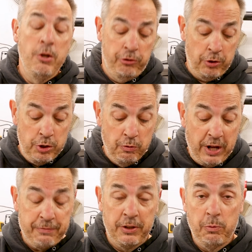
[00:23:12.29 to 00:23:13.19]
So you
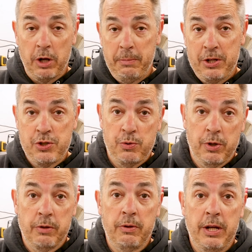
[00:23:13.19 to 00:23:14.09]
definitely want to make
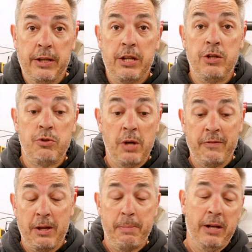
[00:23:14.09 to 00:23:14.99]
sure that you do
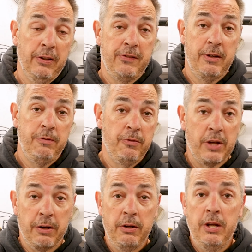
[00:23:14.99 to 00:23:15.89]
have that balance, that if you've
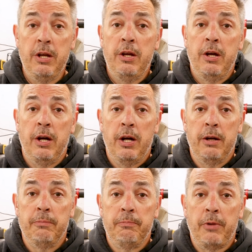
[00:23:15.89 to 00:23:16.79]
got
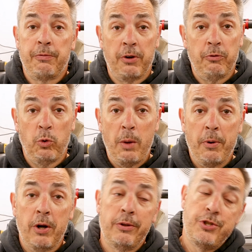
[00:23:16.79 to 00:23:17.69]
a front sway
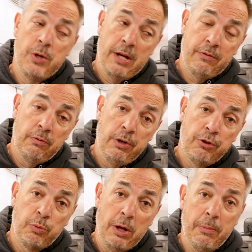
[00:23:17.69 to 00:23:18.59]
bar, that you have a
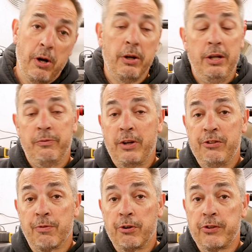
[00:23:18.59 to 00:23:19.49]
rear sway bar, and
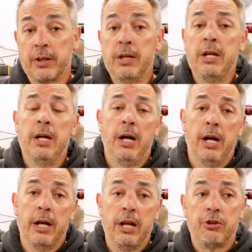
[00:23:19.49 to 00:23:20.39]
vice versa.
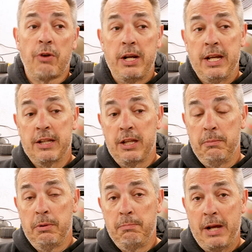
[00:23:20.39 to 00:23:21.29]
And try to get
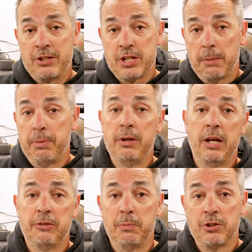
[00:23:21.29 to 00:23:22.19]
them matched
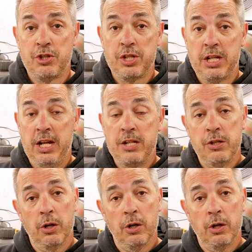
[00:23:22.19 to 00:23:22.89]
up as much as you can.